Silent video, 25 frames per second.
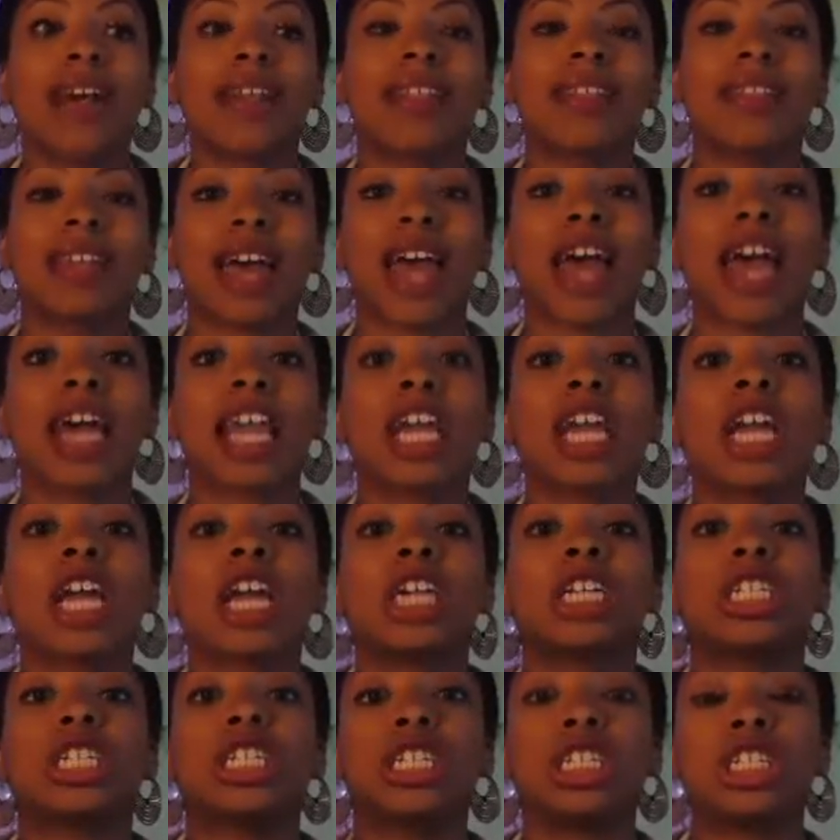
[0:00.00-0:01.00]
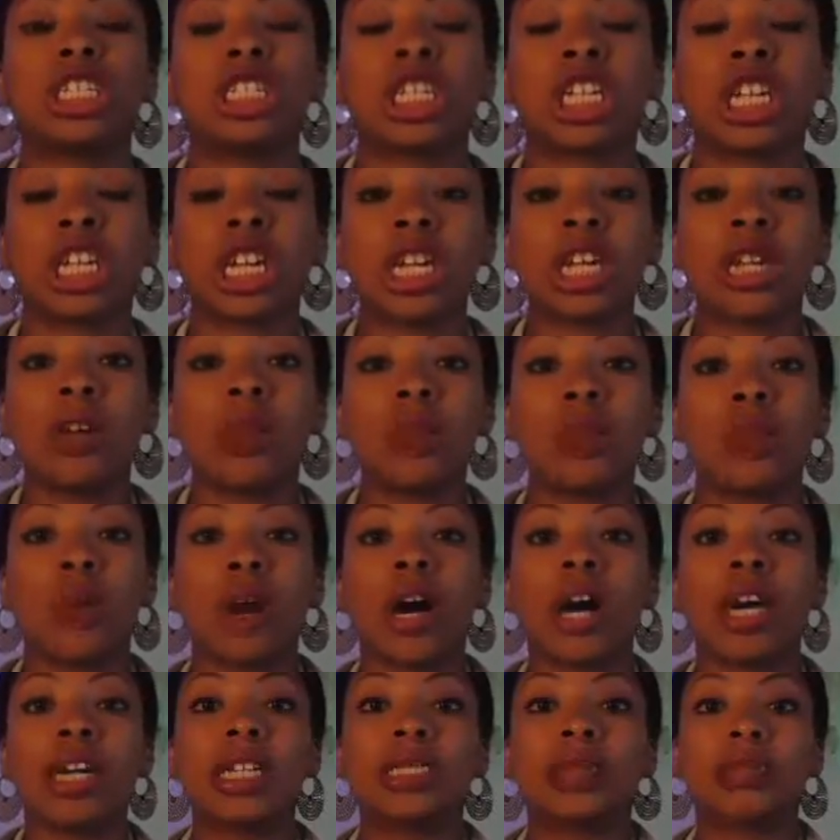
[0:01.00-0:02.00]
that she
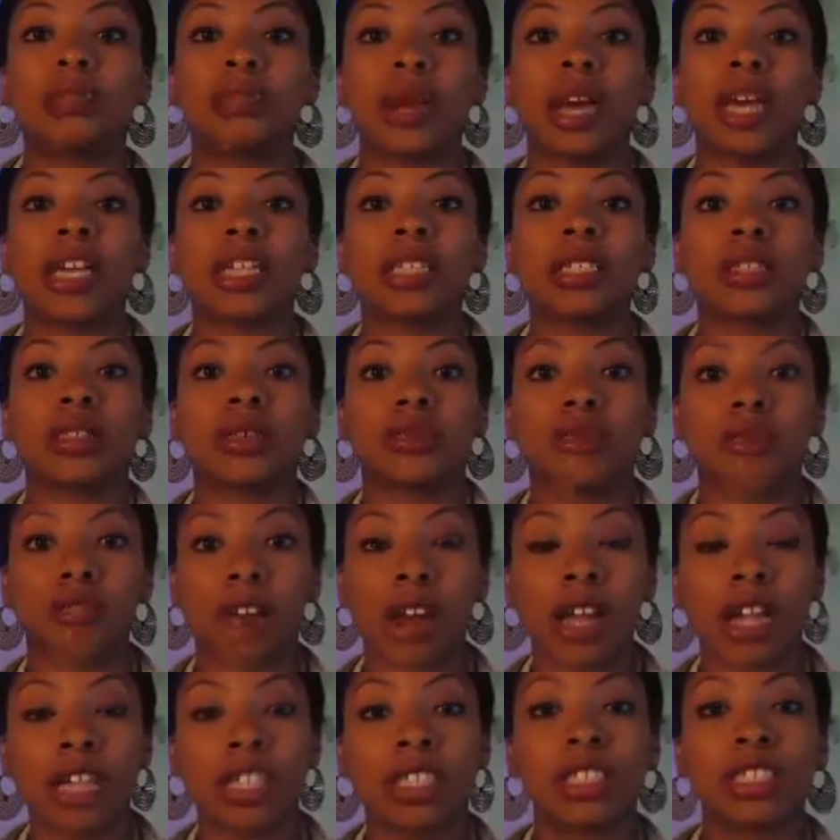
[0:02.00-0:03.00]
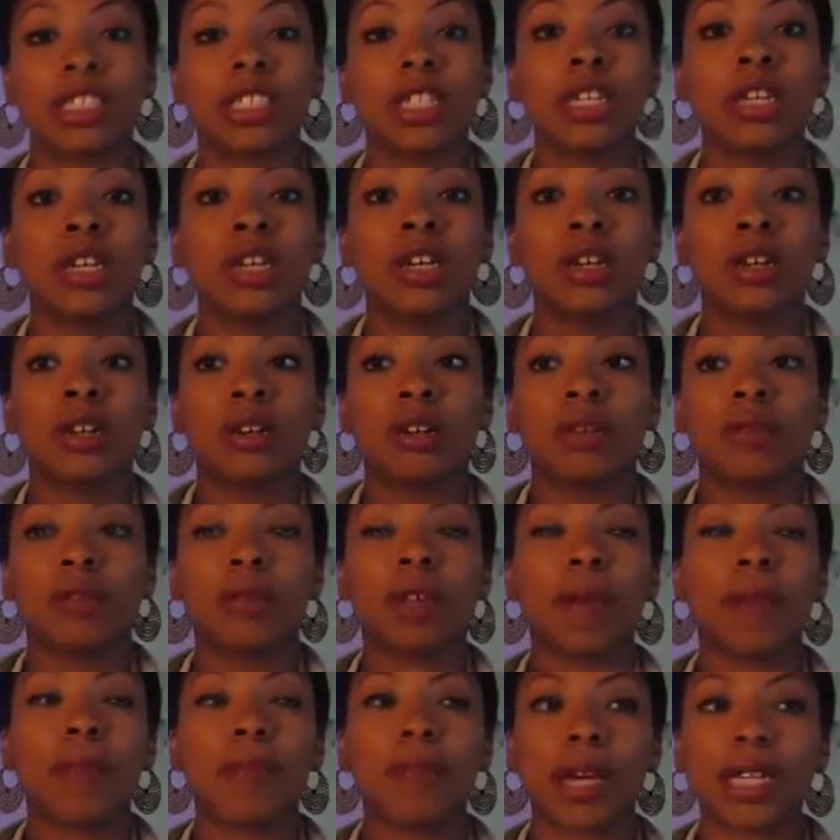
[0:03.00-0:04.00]
was best friends,
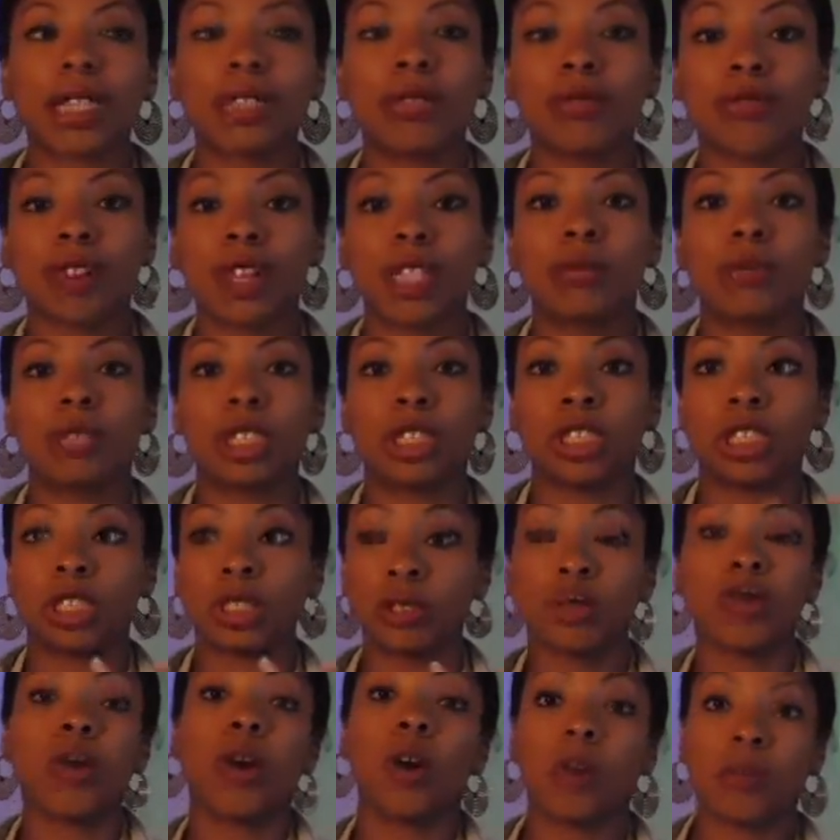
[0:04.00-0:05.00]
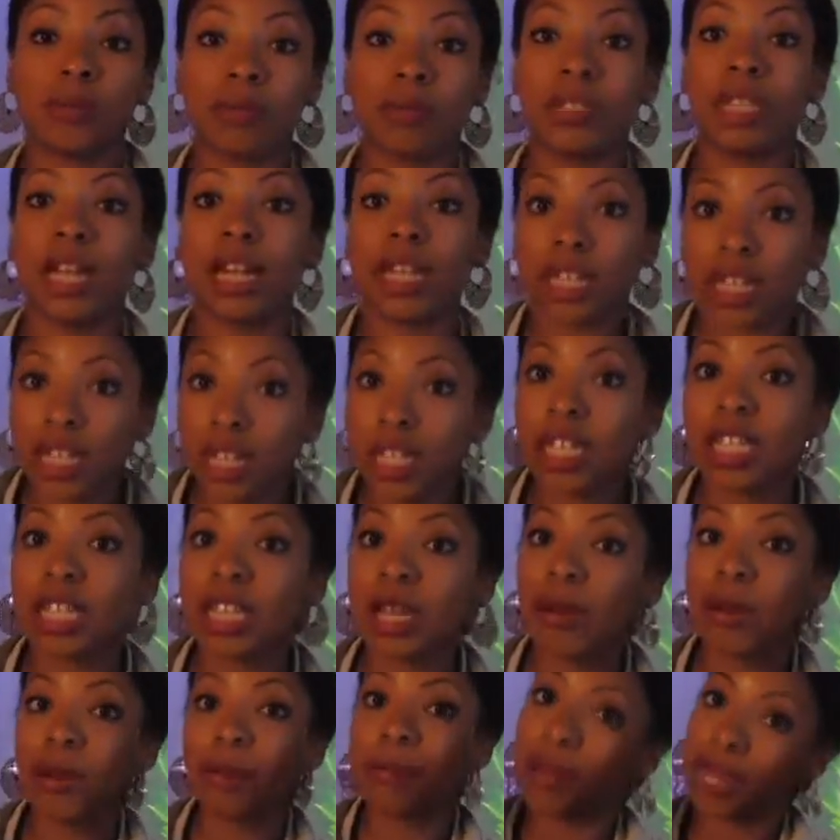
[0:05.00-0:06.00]
not best friends, but technically they
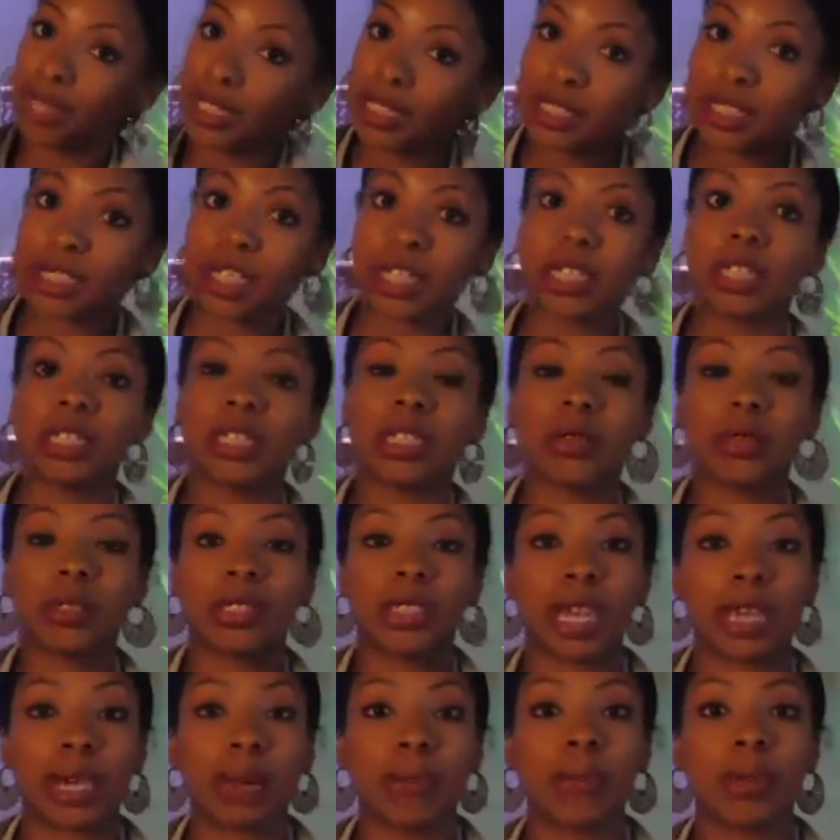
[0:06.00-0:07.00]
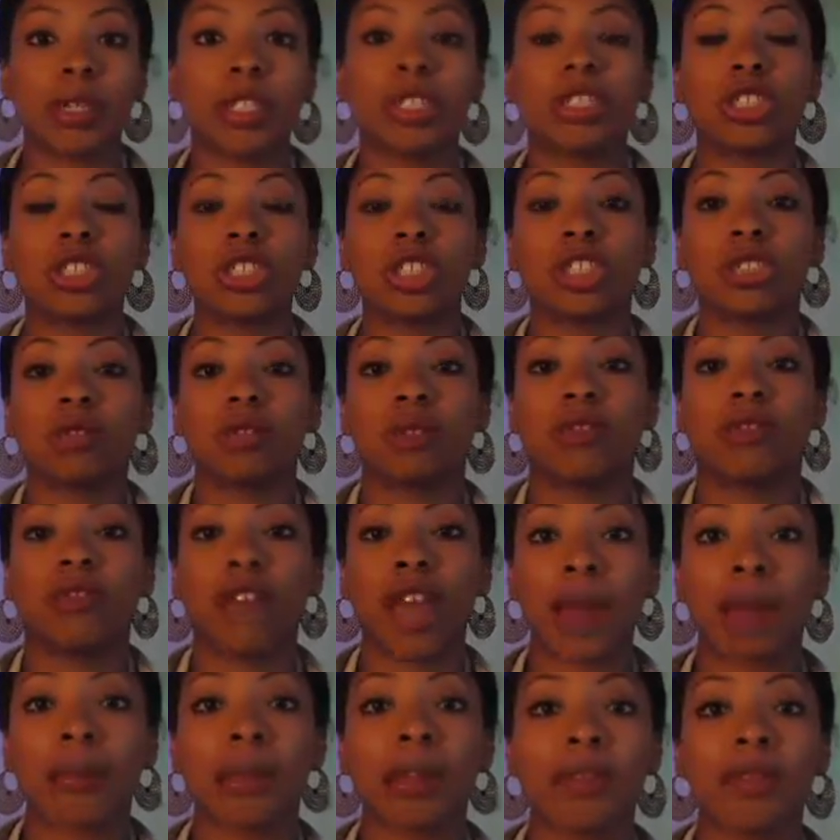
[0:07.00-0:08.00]
were besties. They were taking pictures. She was
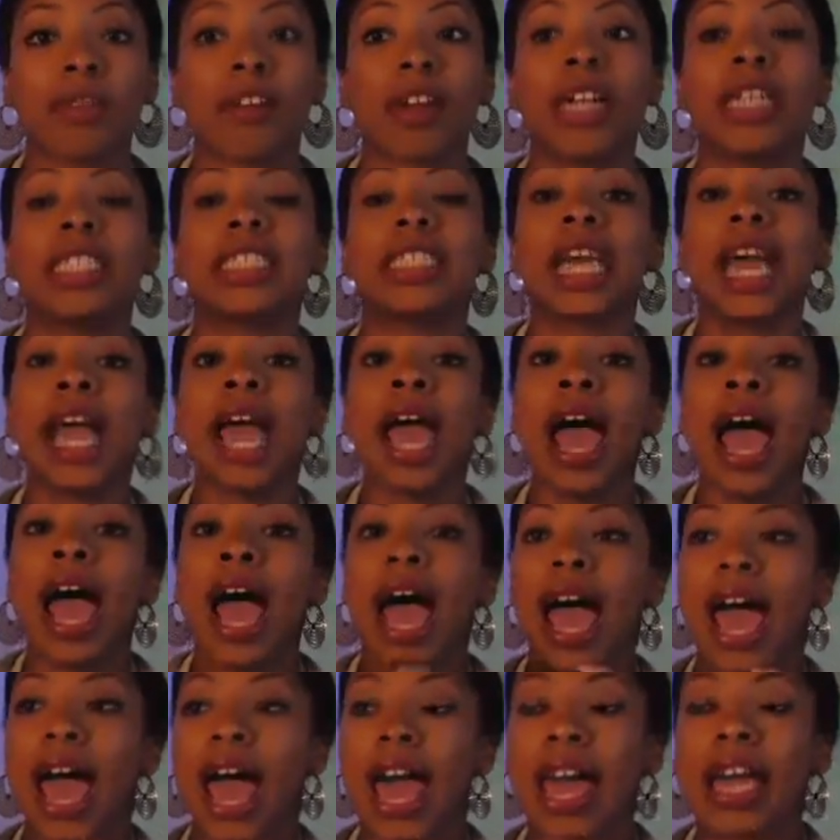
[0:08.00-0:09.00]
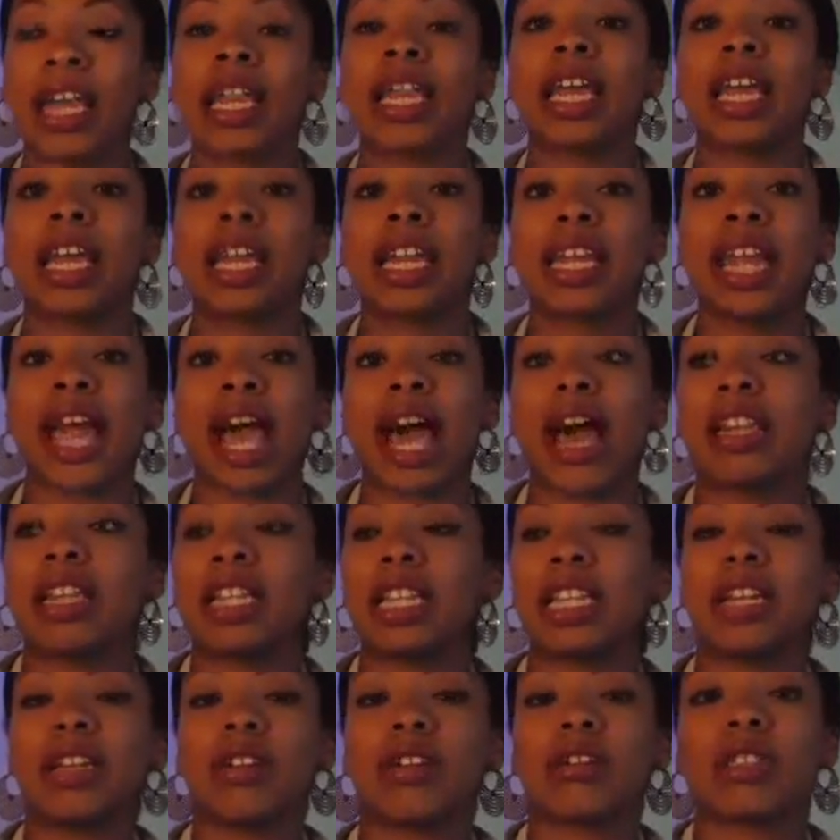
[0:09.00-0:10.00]
family friends, and now the
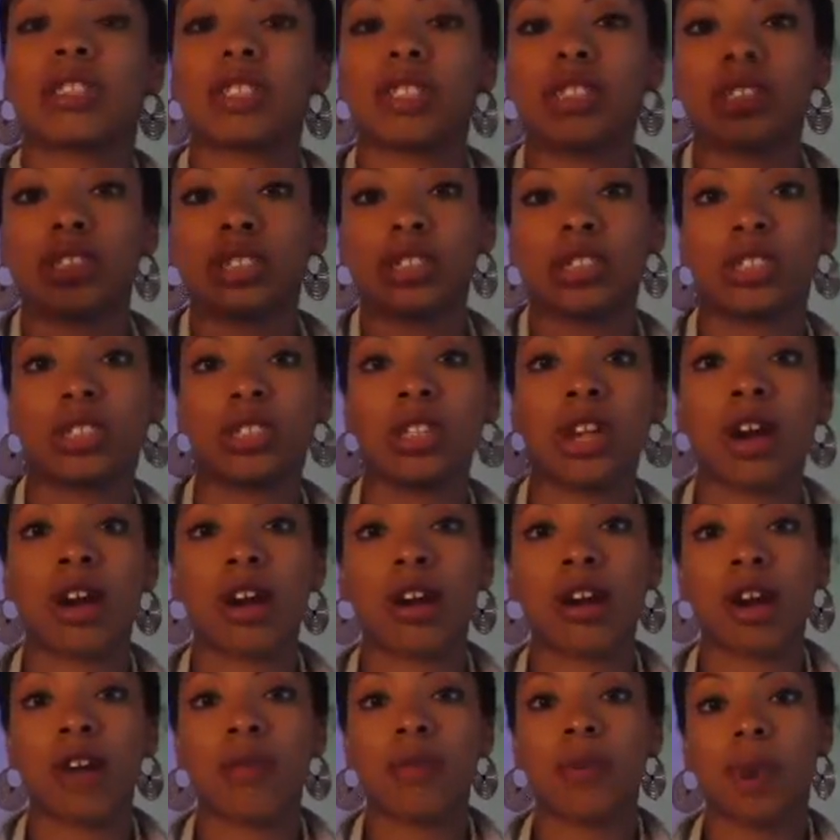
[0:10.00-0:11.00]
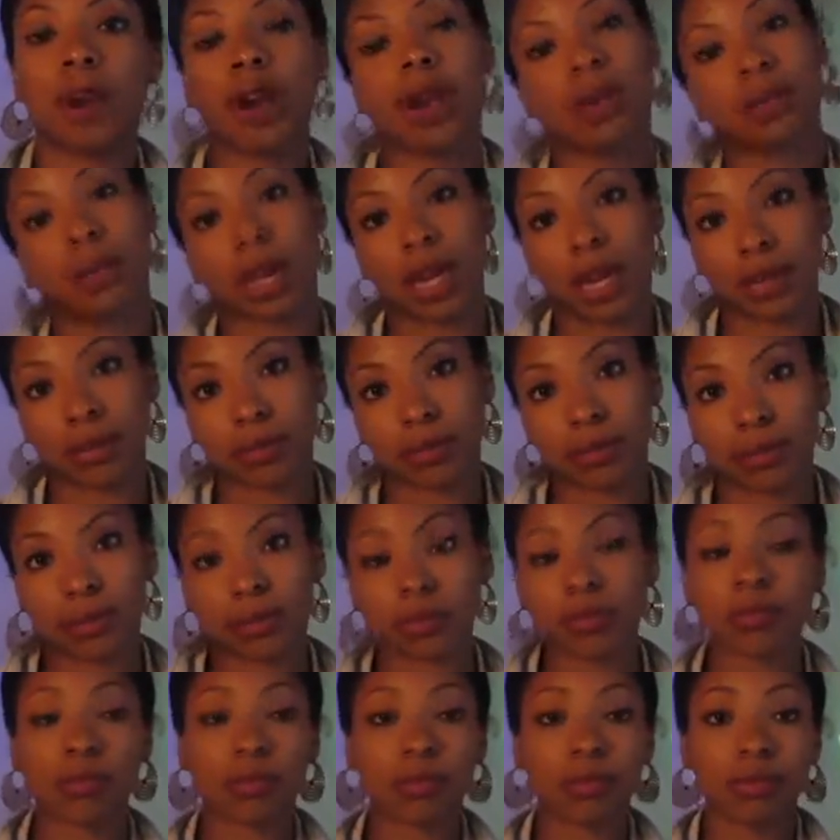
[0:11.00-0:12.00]
little sister's gone off with her man.
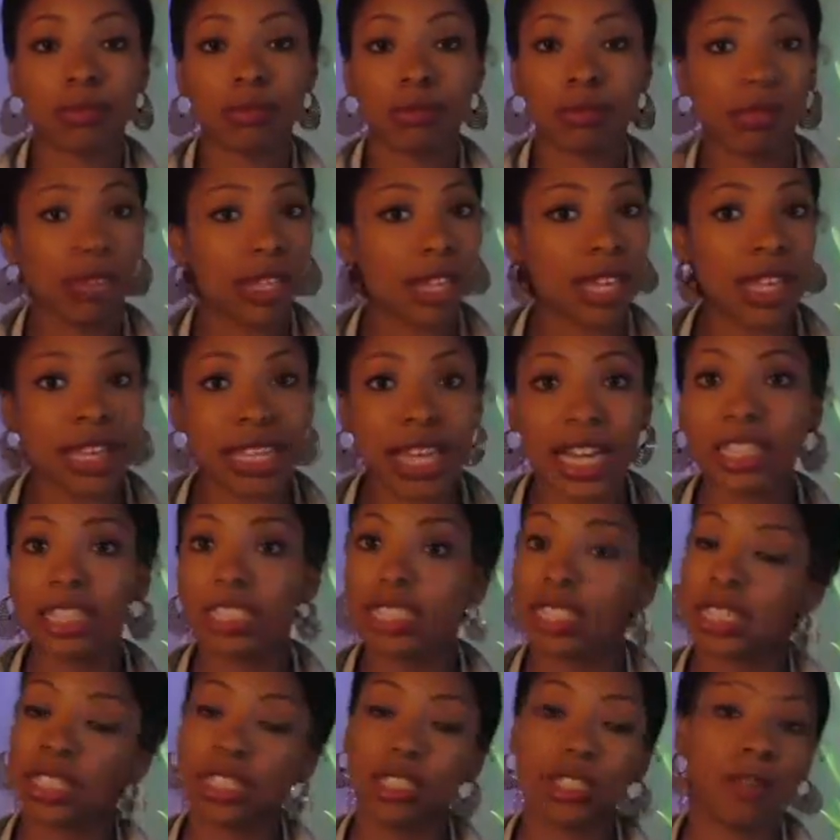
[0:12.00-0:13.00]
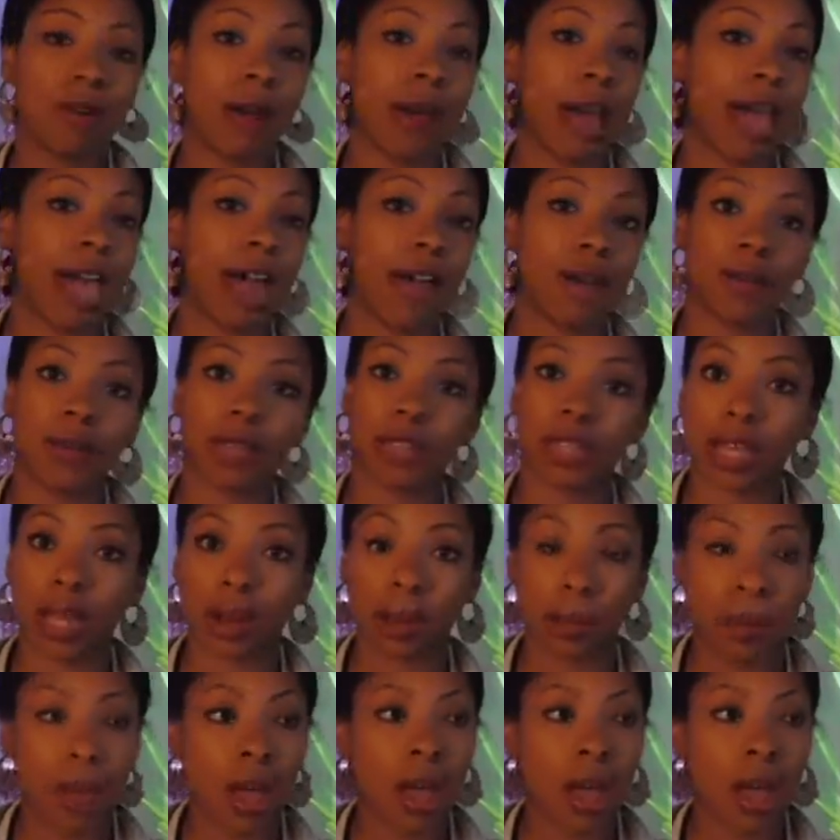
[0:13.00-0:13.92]
That's the issue I have with them.